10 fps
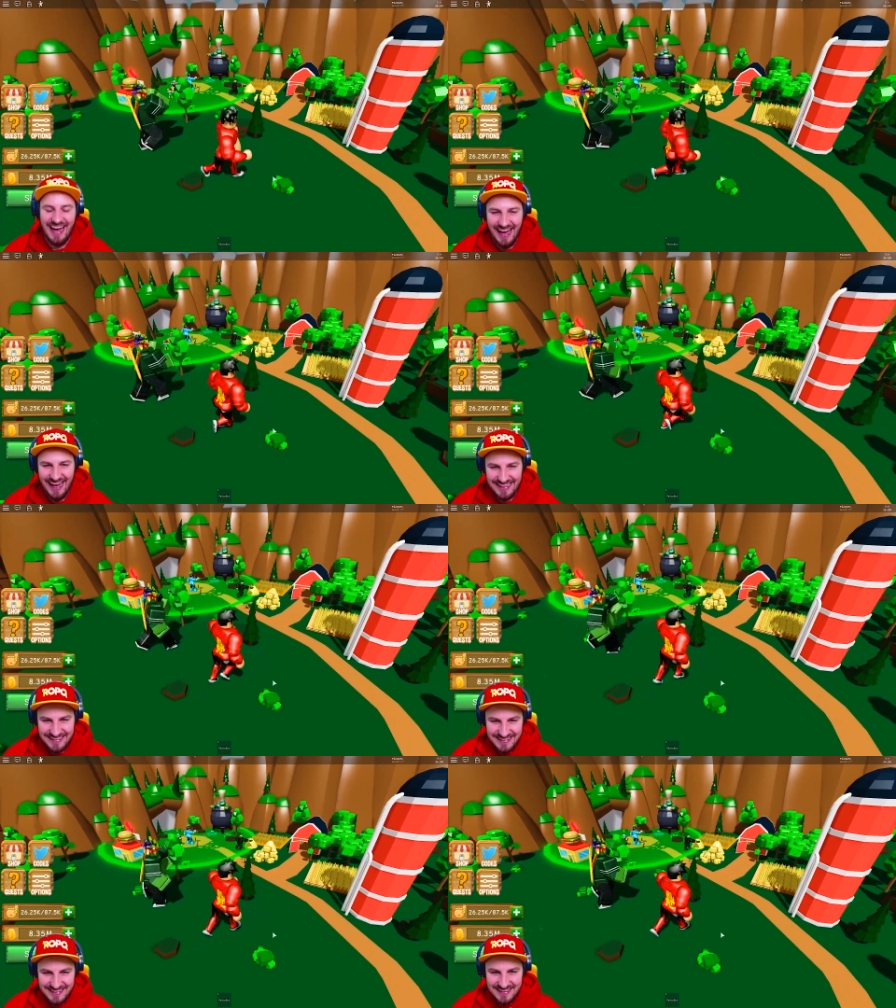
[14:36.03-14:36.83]
I'm not
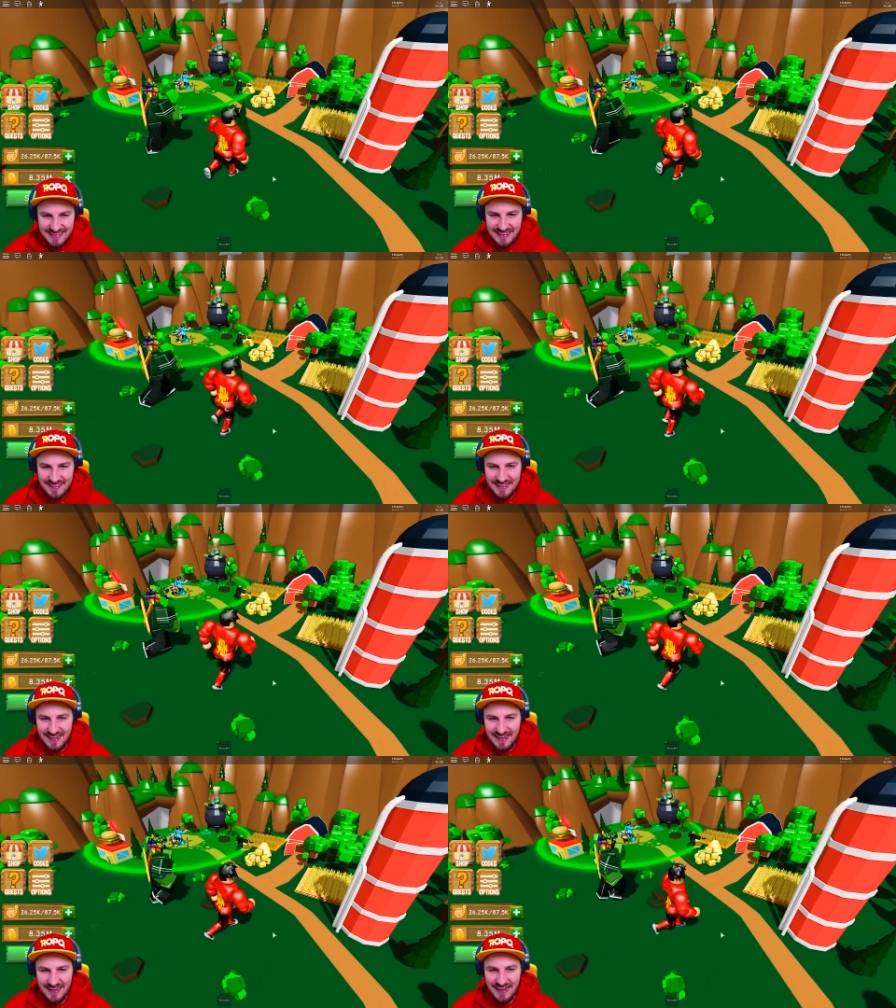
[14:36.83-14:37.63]
going to get full. Let
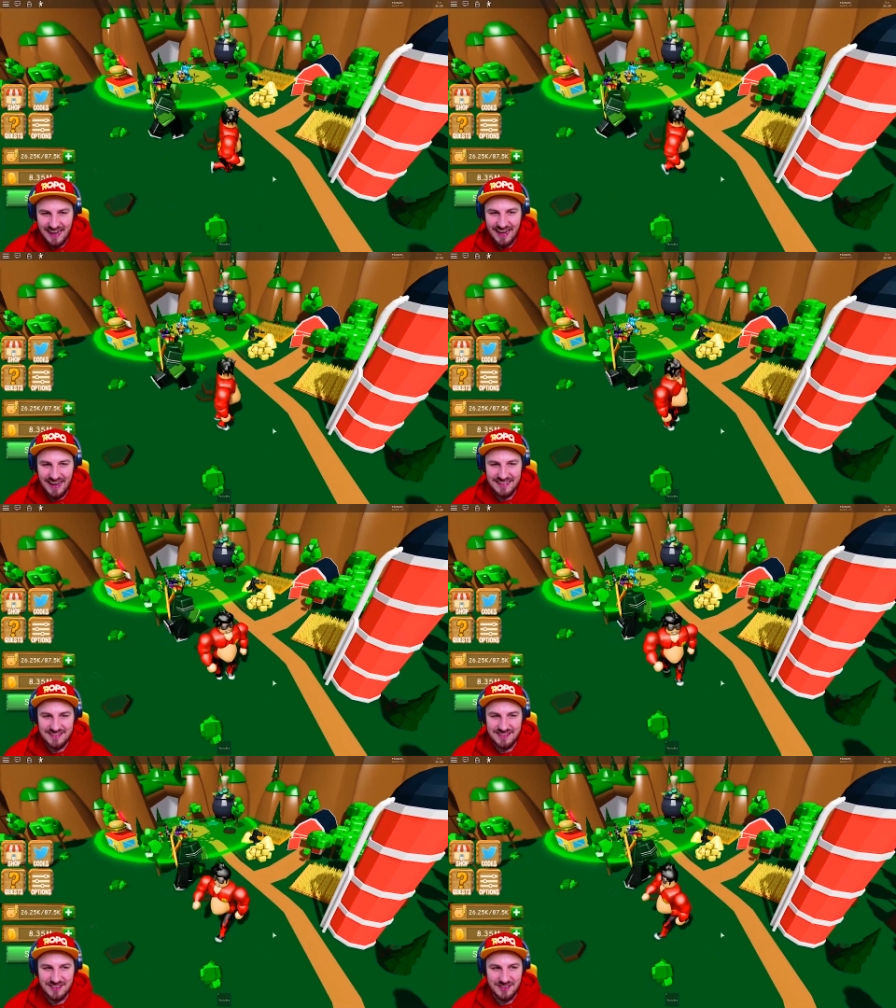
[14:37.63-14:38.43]
me try get... Uh,
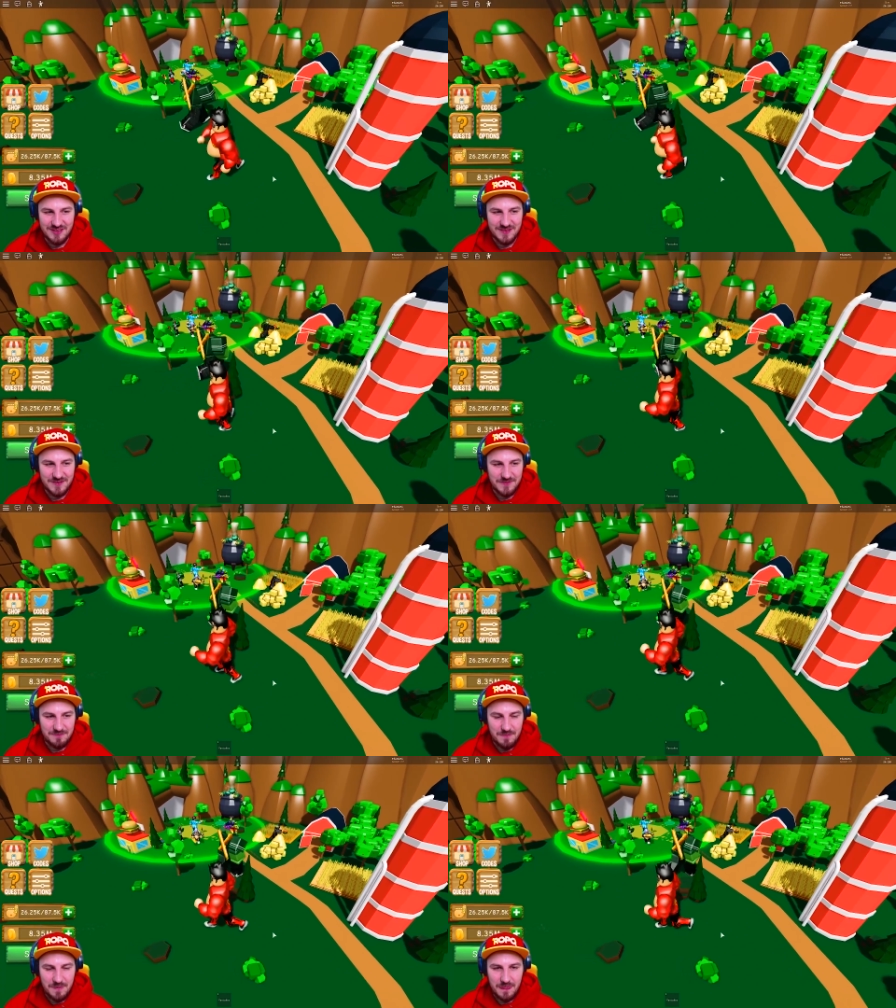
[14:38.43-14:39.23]
oh, dude. I'm going to
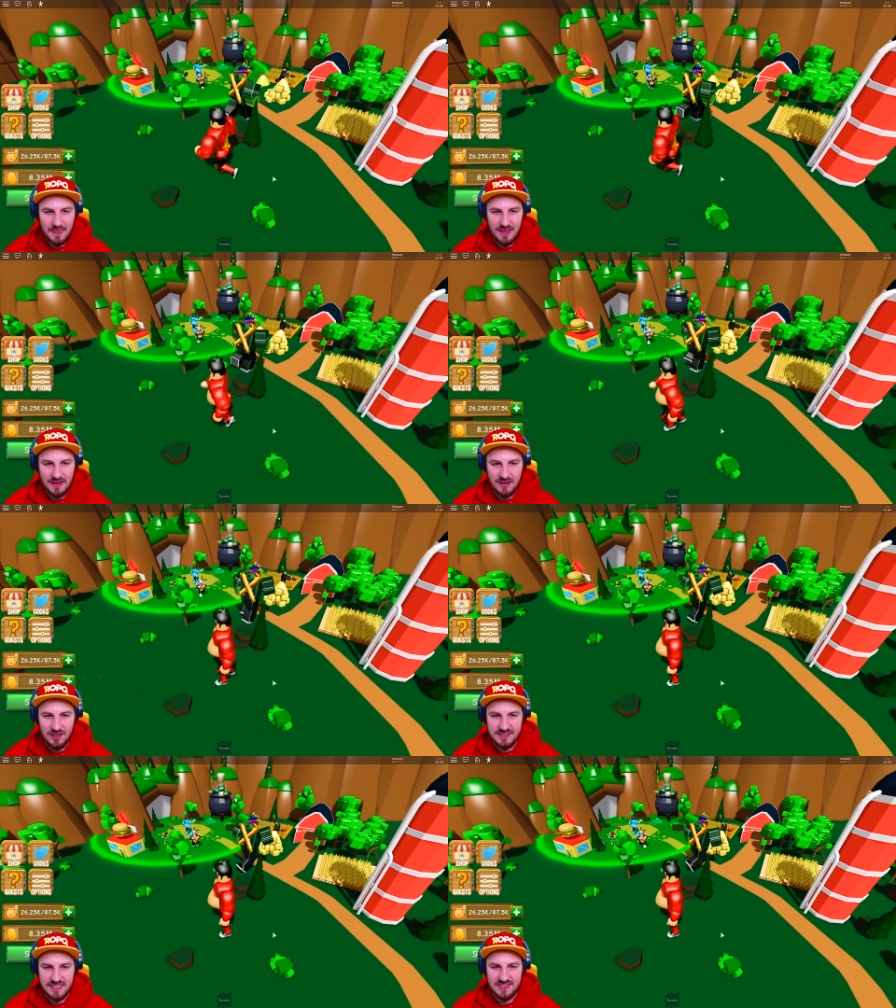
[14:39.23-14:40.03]
try get this guy to water.
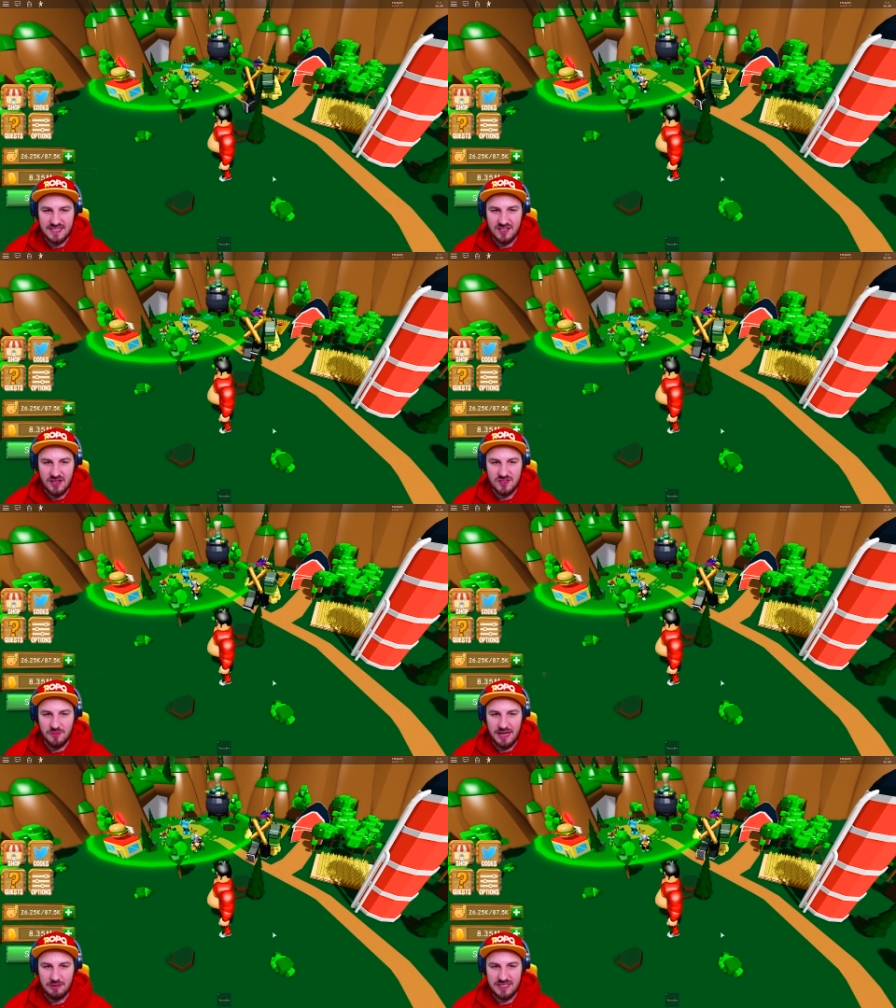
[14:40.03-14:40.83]
All right, this, this guy's
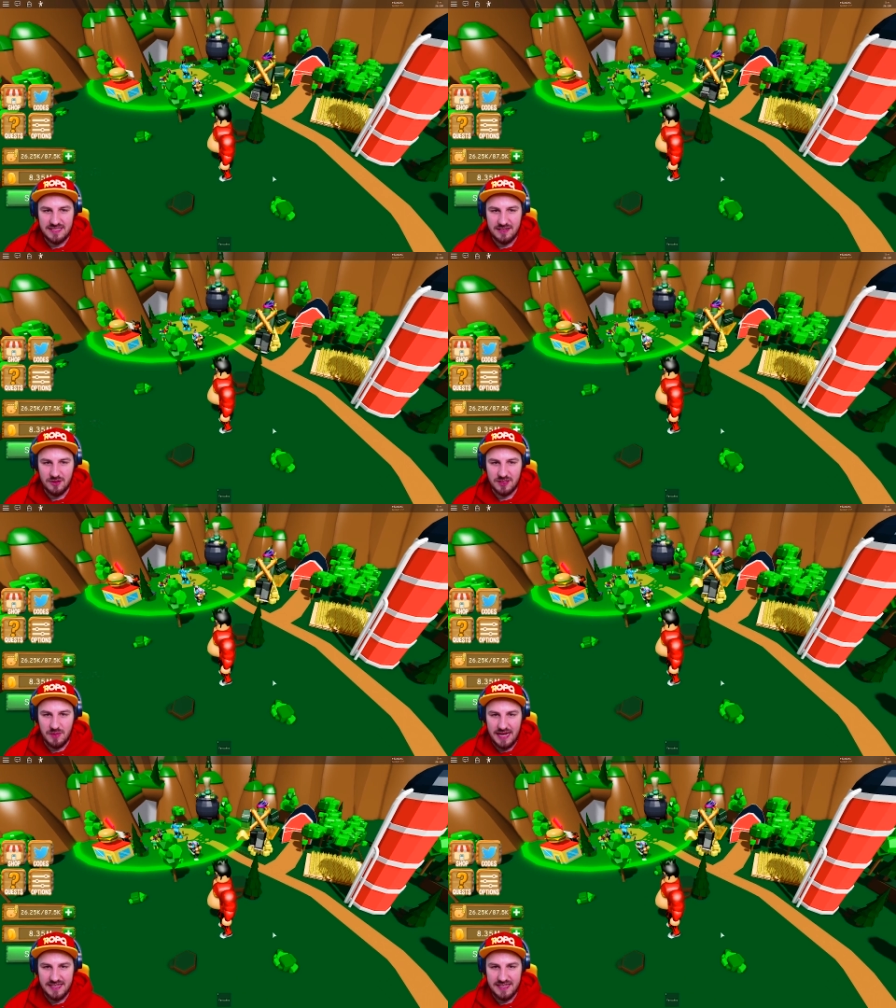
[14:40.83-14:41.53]
coming out, T T. Look at him.